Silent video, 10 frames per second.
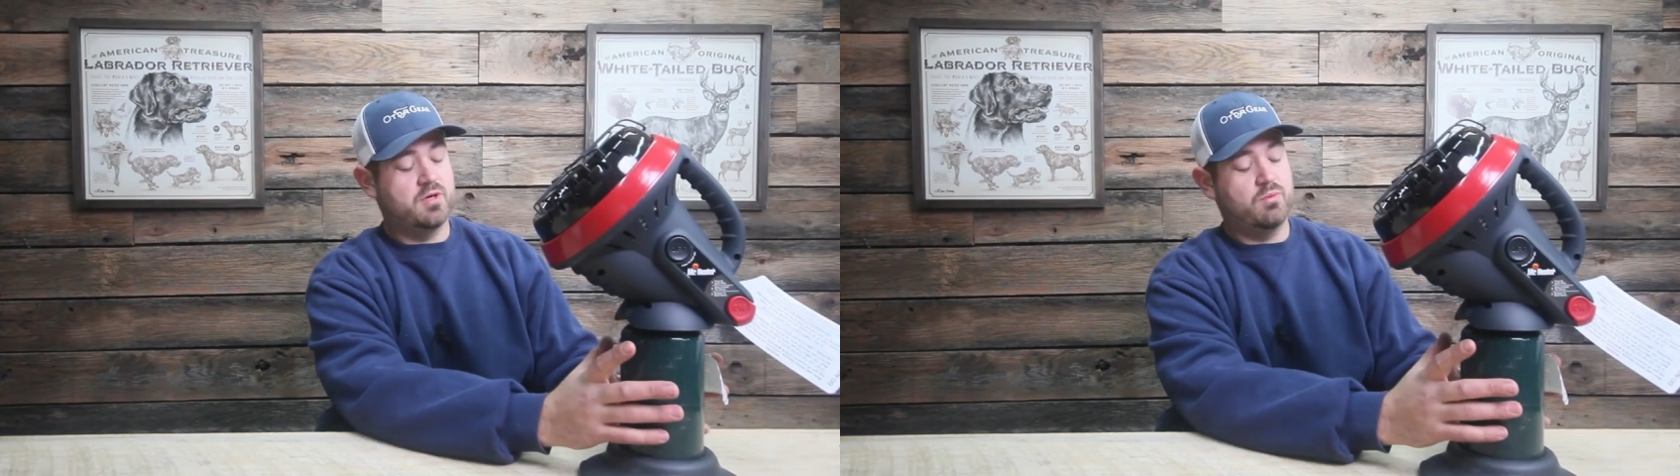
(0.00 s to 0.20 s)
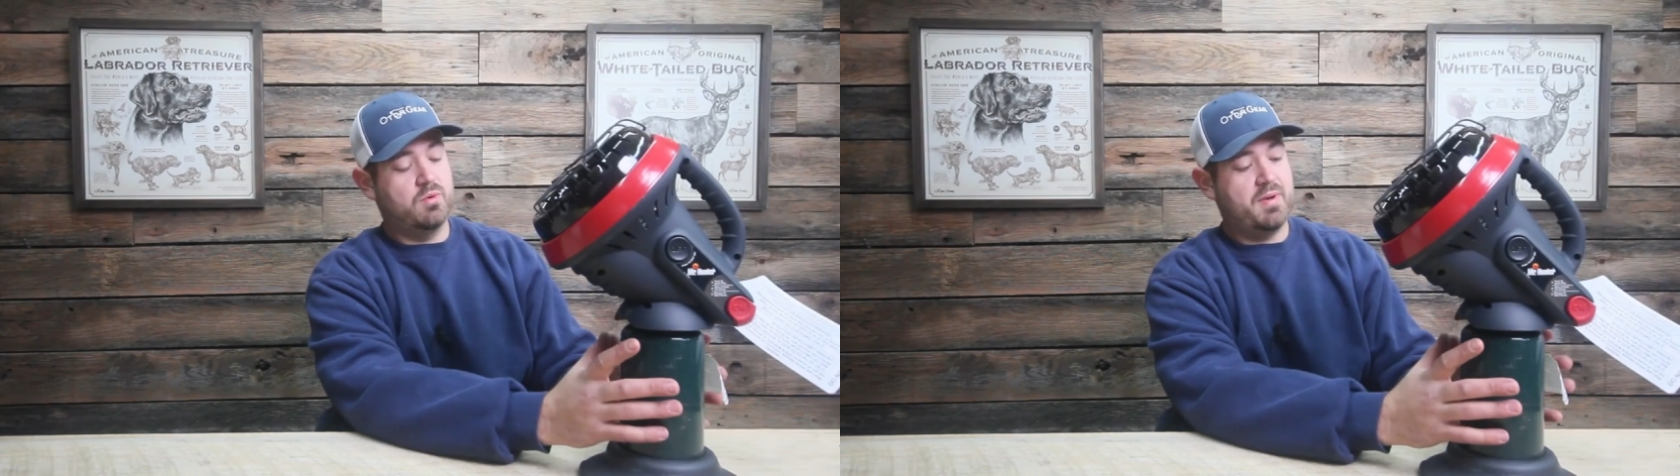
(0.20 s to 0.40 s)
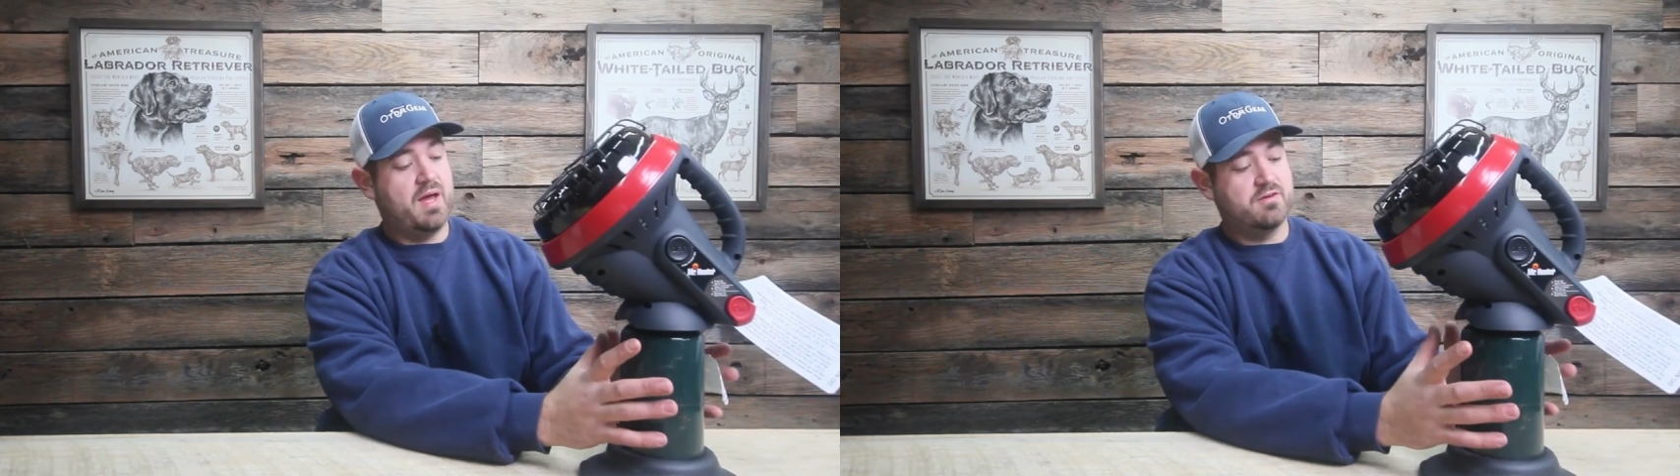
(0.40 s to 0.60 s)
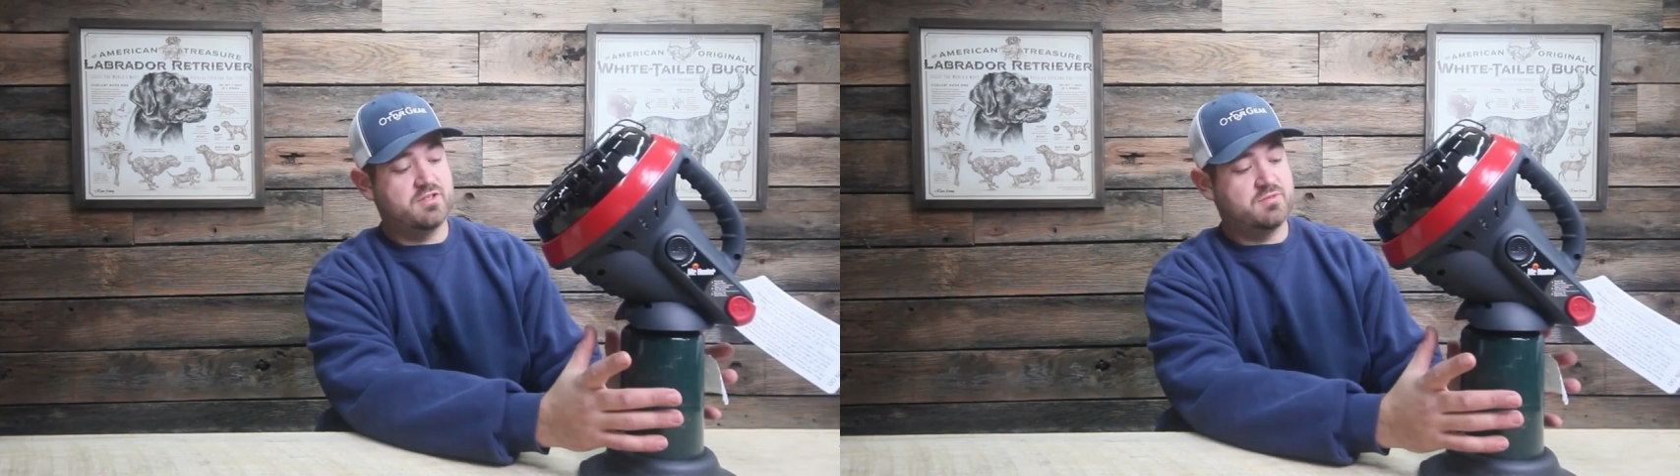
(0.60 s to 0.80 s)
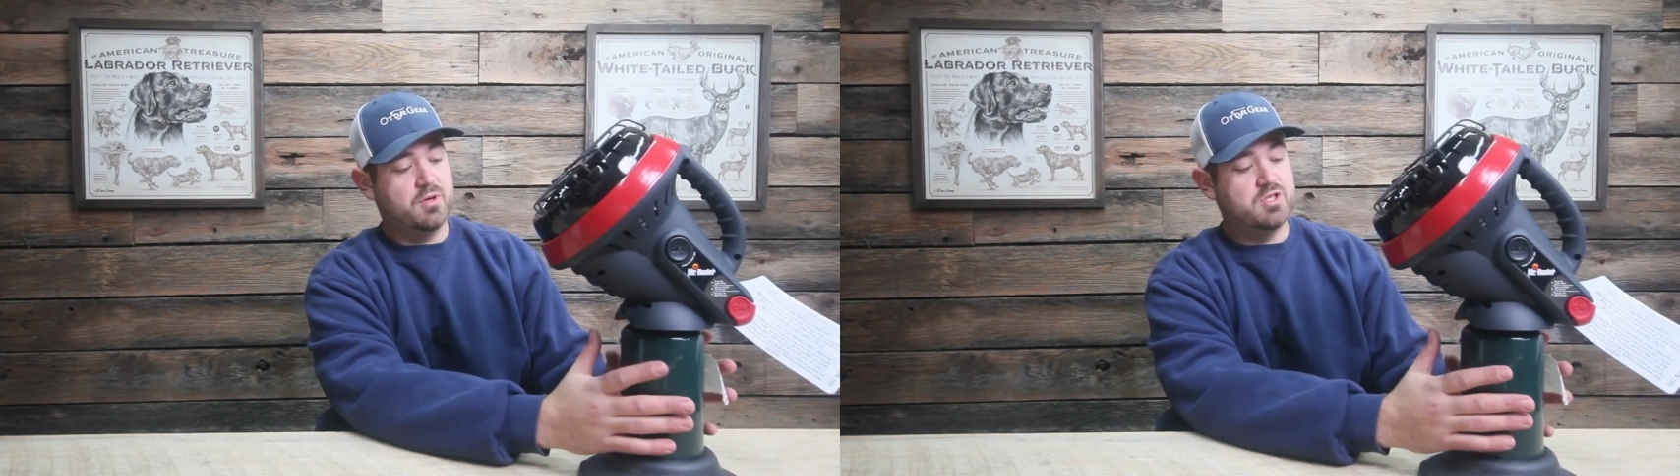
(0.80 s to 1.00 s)
or one pound
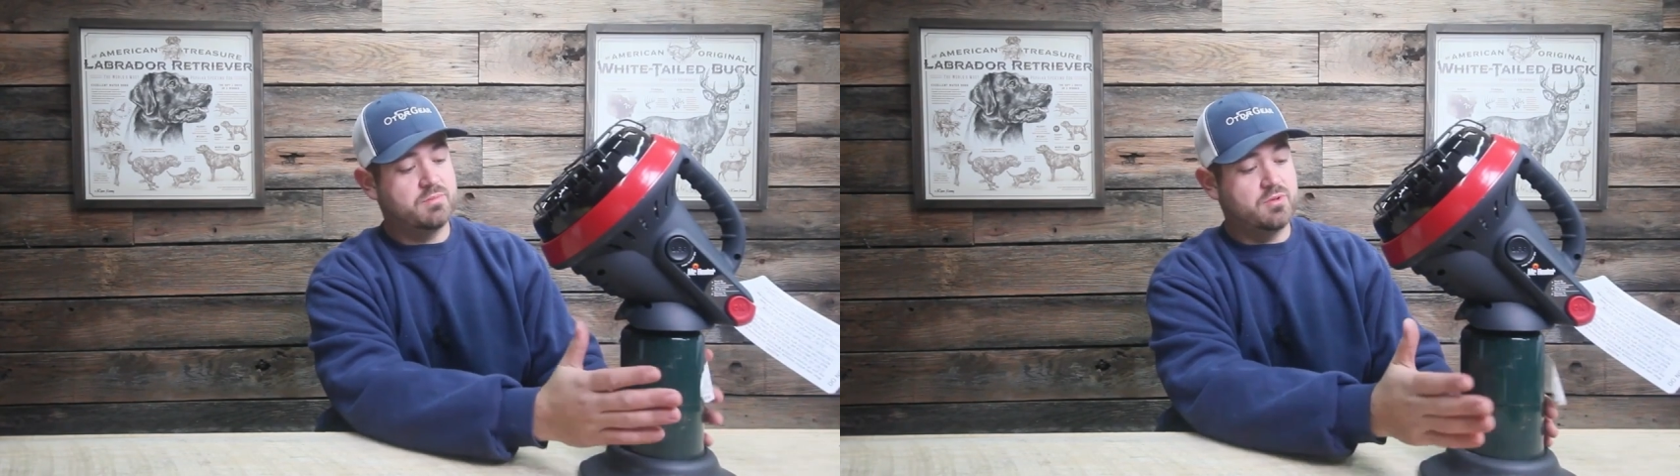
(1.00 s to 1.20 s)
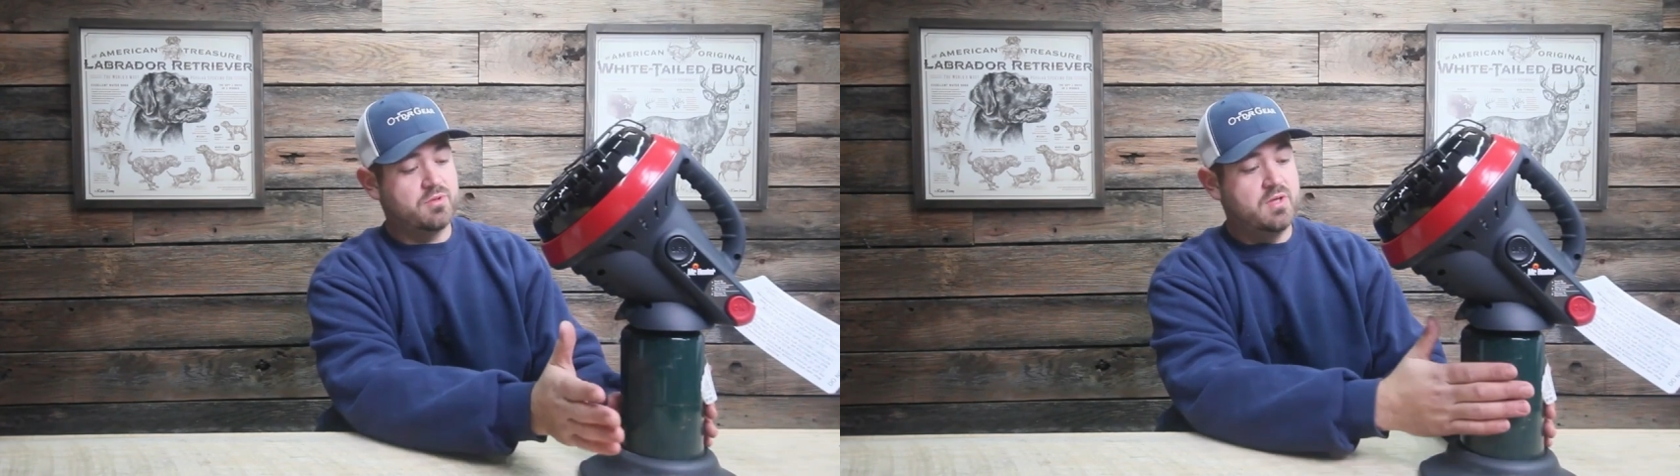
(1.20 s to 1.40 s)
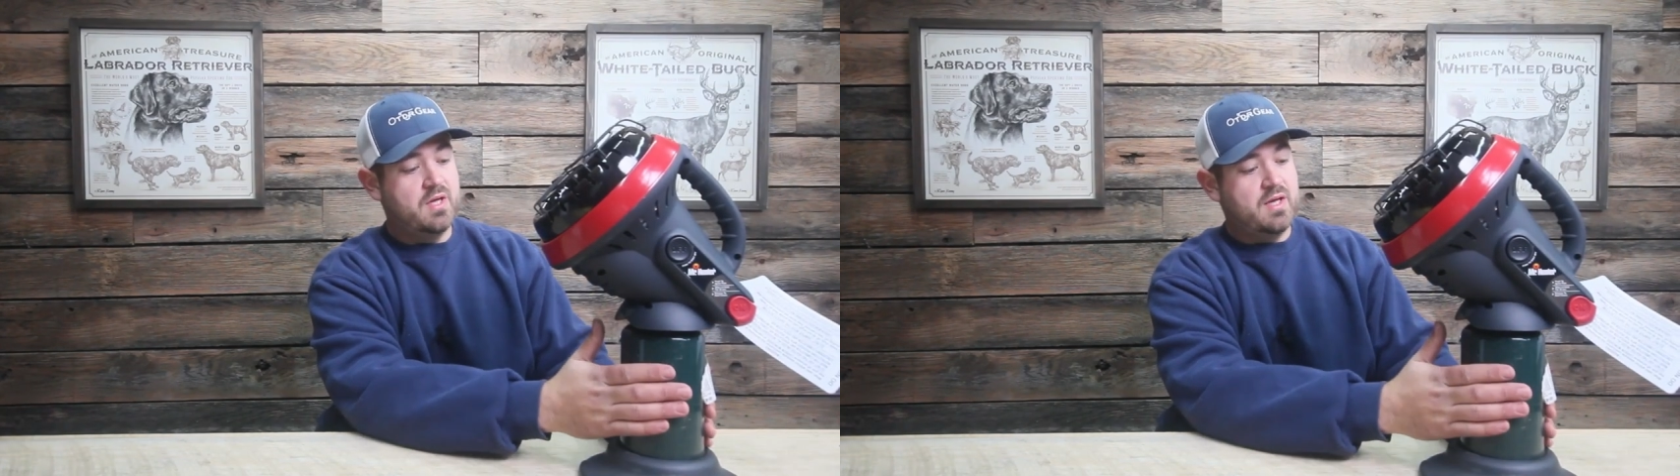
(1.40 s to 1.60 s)
disposable